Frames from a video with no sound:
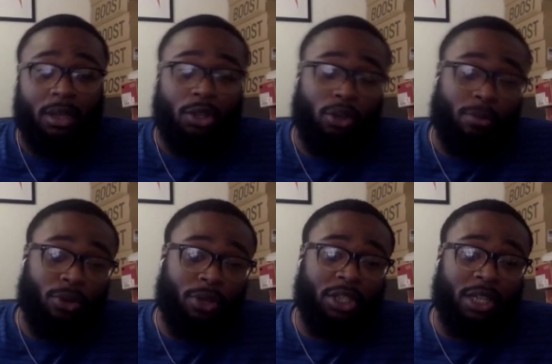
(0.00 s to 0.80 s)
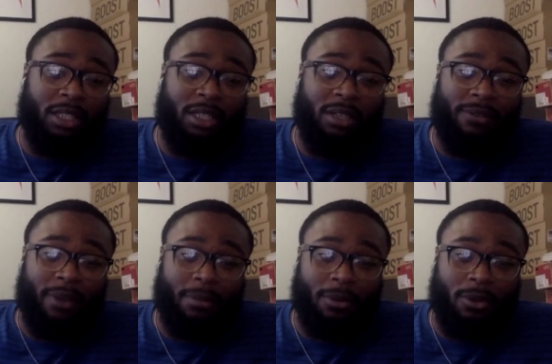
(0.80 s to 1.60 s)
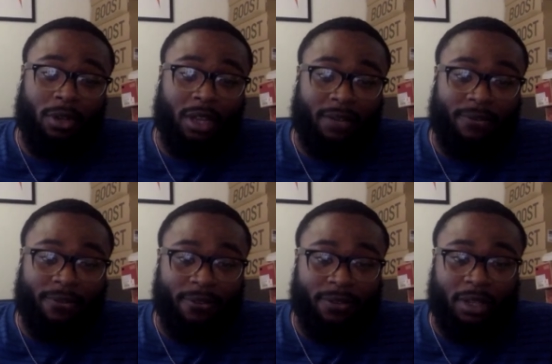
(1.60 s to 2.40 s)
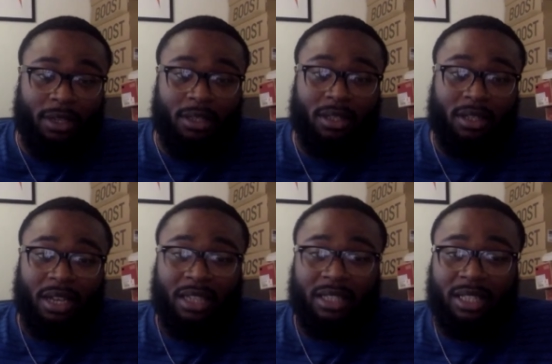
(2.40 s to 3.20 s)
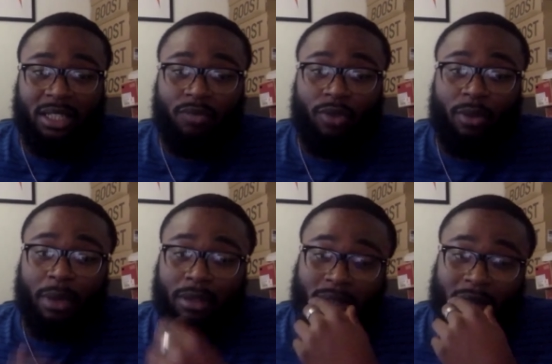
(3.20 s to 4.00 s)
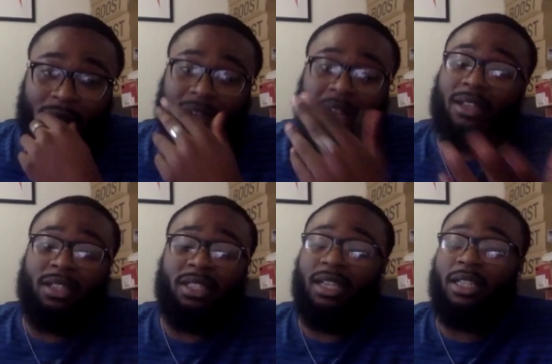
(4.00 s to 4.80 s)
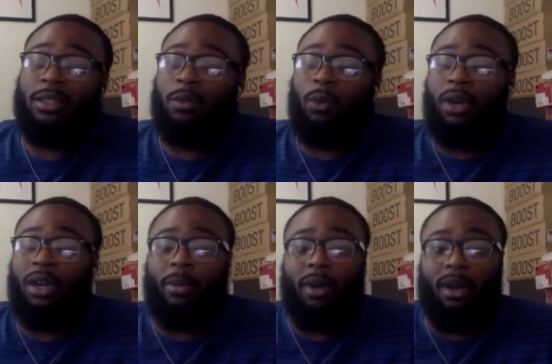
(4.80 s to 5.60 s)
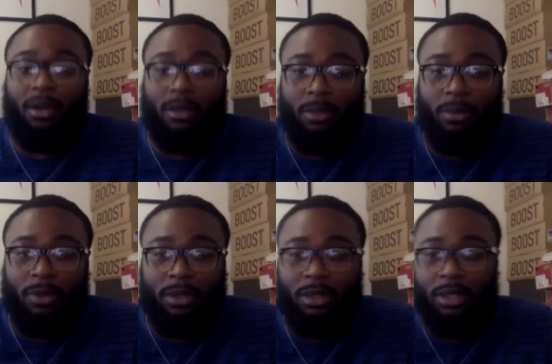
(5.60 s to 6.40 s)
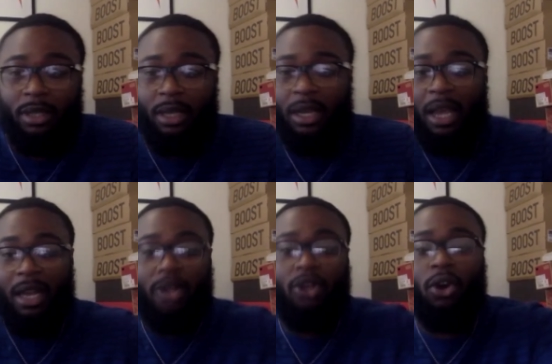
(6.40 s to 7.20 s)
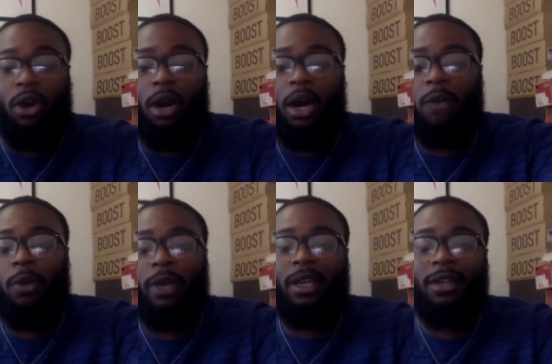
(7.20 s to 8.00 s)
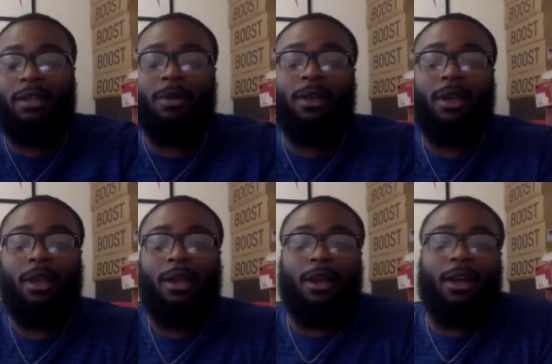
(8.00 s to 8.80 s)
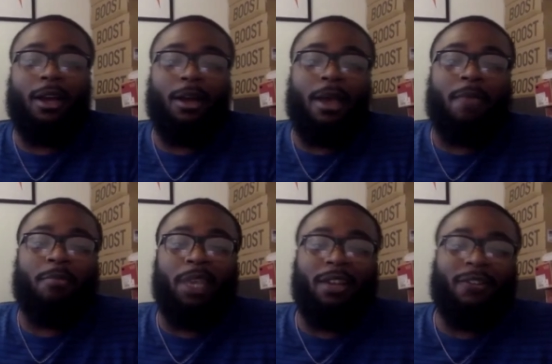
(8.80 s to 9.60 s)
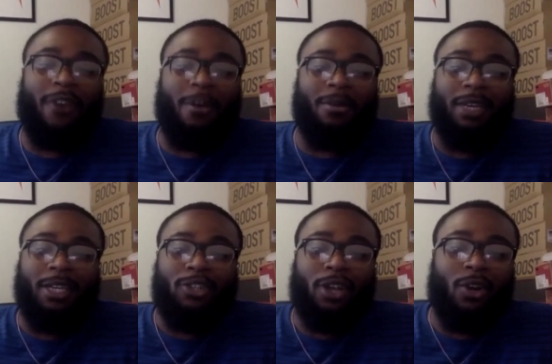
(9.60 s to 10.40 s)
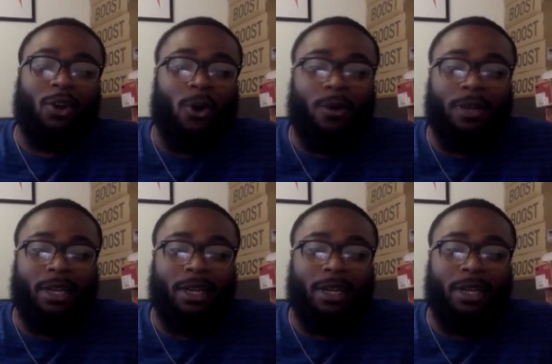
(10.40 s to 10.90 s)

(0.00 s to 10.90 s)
Your boy JT from only had 15 and six rebounds. Uh, they just see us as walking the park, to be honest and then you got a hardworking uh, Embiid fam trying to hold it